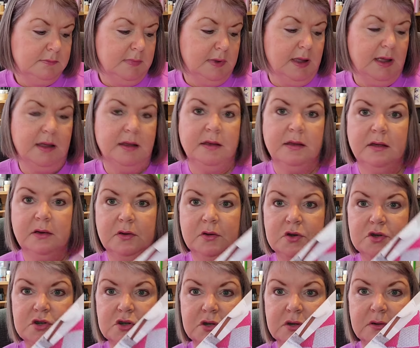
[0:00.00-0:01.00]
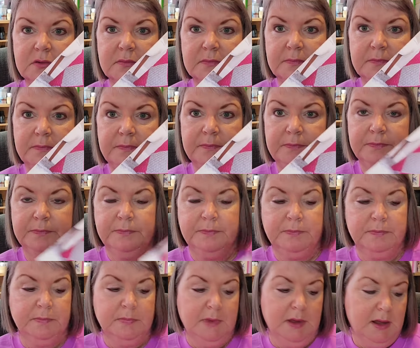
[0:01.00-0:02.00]
And a cushion,
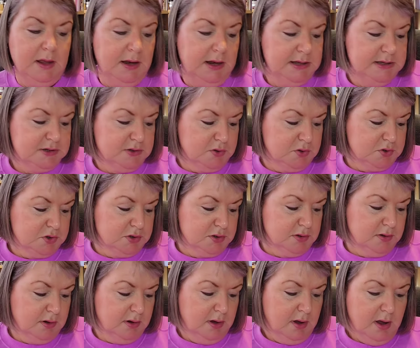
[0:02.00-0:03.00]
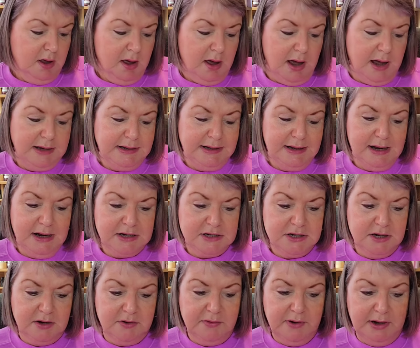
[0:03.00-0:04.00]
a lace cushion. I did
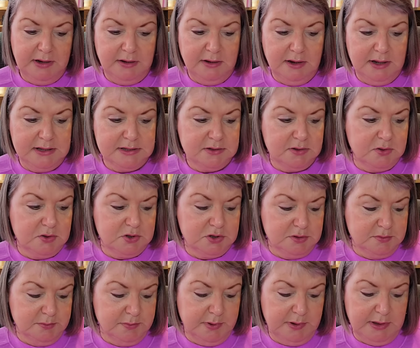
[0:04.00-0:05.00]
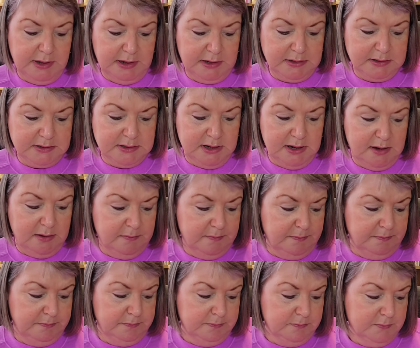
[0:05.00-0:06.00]
actually create a lace cushion, but that
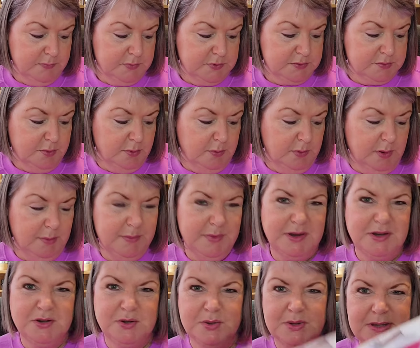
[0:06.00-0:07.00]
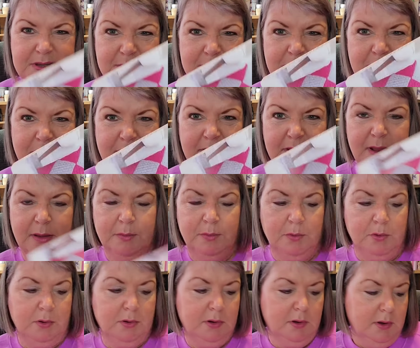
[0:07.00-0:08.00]
was probably a bit too similar to that
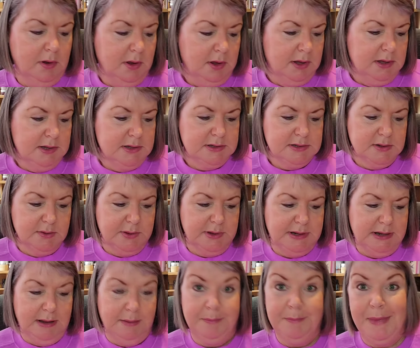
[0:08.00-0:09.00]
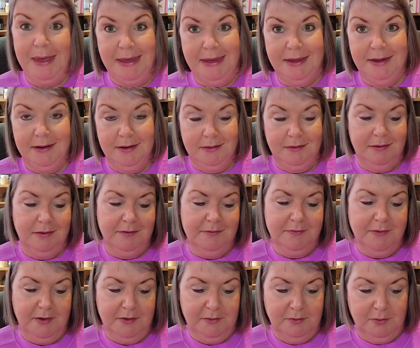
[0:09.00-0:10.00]
one, so it didn't make it into the
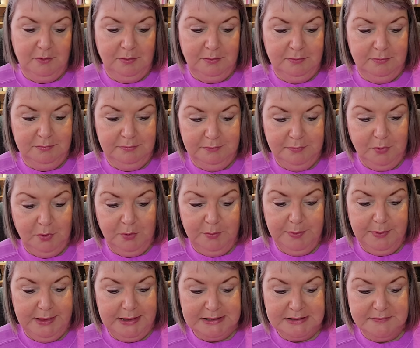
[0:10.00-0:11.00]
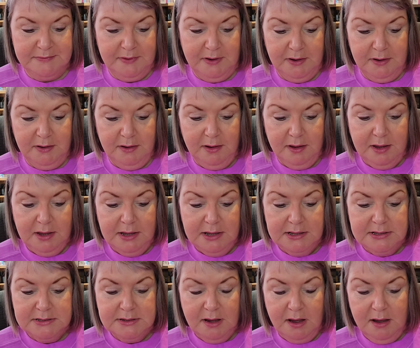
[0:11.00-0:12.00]
final book, but that's fine.
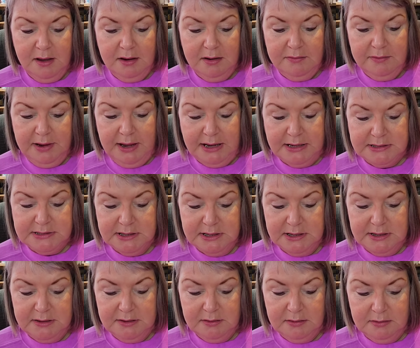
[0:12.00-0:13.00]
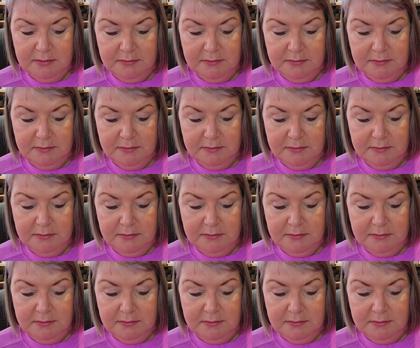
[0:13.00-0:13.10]
So I created